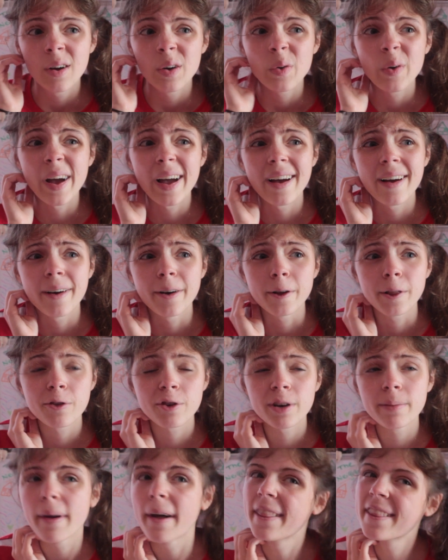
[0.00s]
Wow,
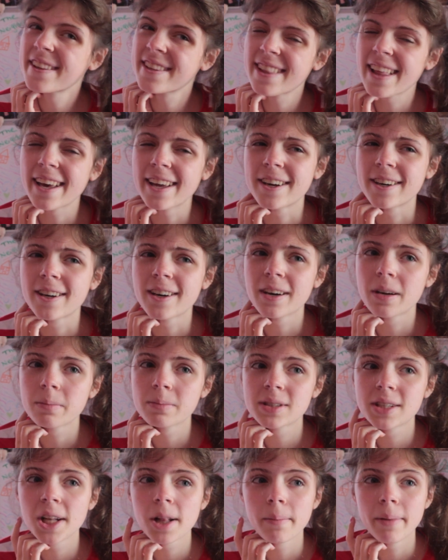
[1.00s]
3 months later and I'm
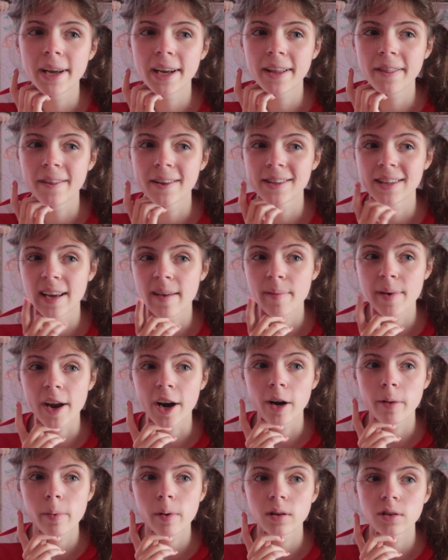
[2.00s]
still making the same
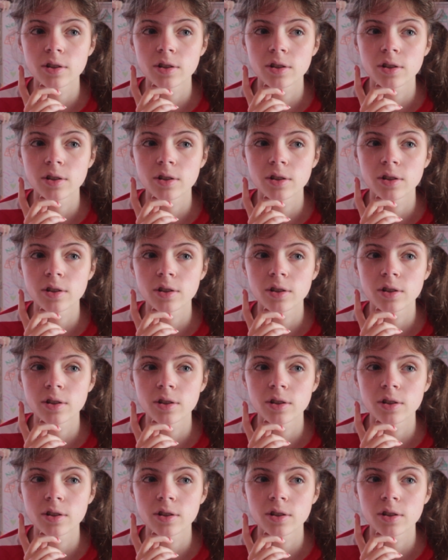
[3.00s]
terrible